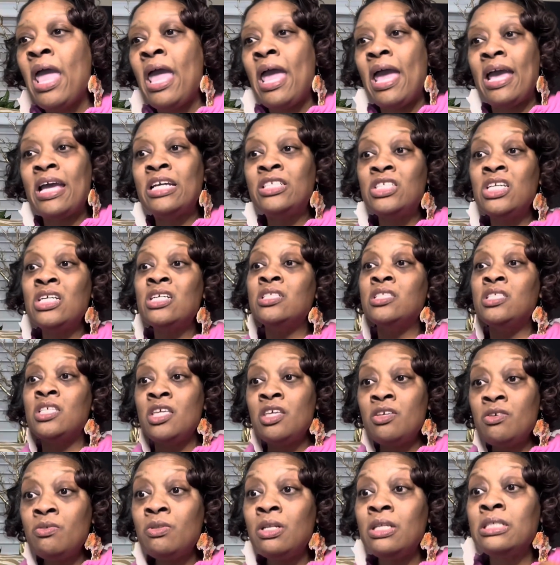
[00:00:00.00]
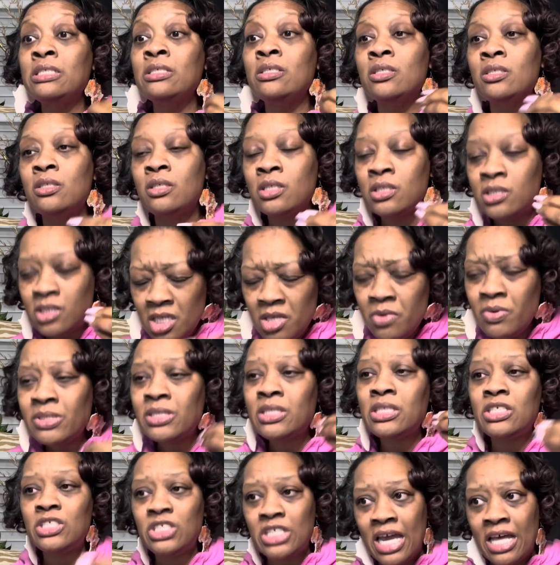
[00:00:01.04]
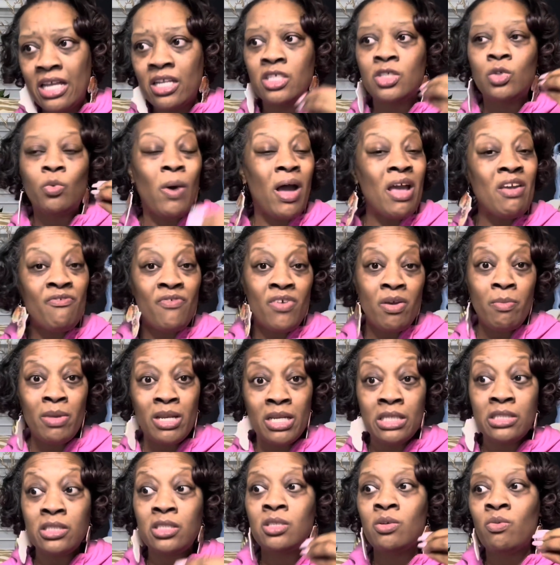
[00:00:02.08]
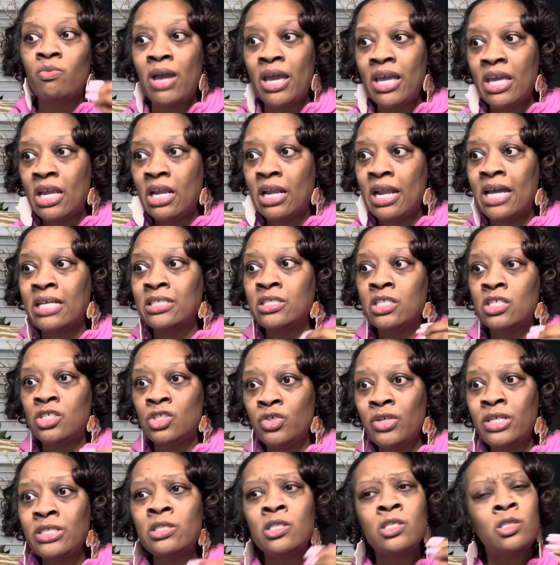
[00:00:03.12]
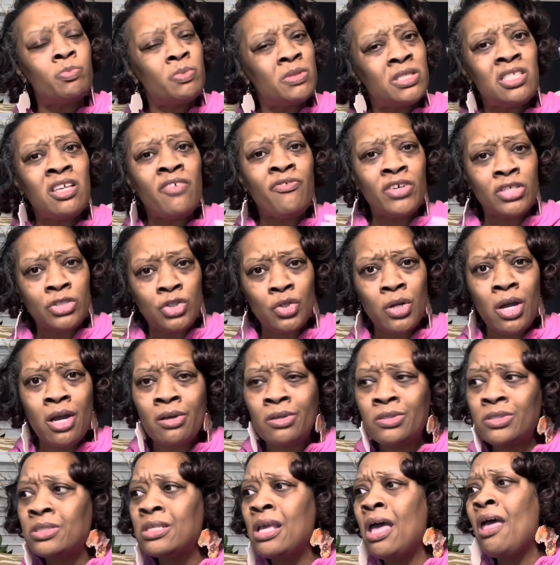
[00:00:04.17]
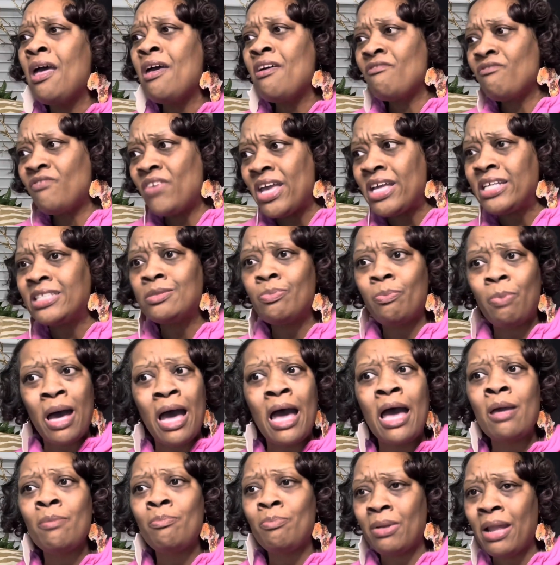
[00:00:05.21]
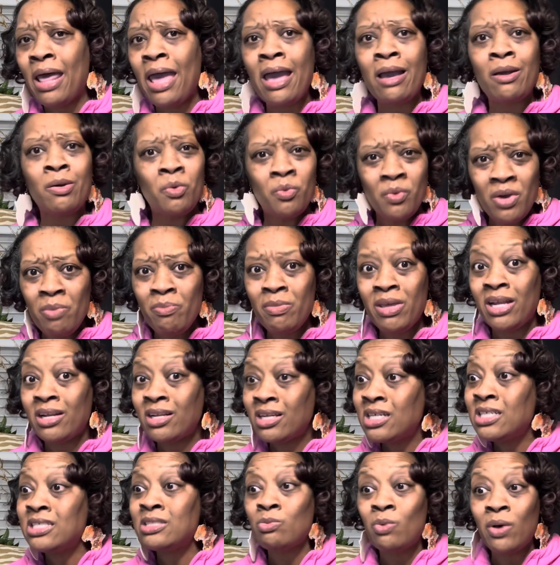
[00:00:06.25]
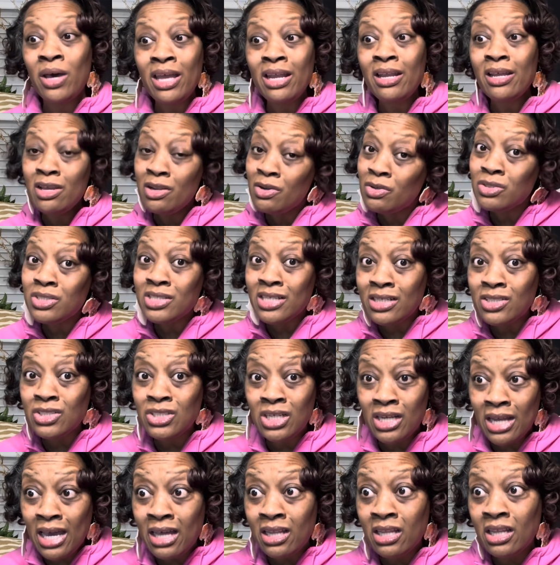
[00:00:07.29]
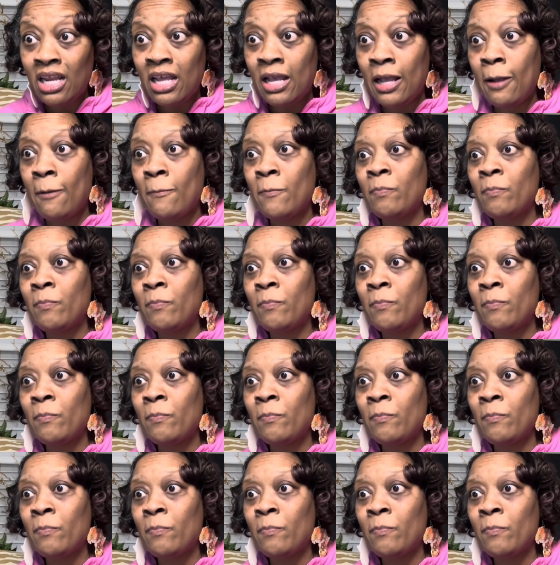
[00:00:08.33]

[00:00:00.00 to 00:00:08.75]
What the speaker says: And she continuously challenged white feminists to recognize and address the specific struggles faced by Black women. Because what? Intersectionality.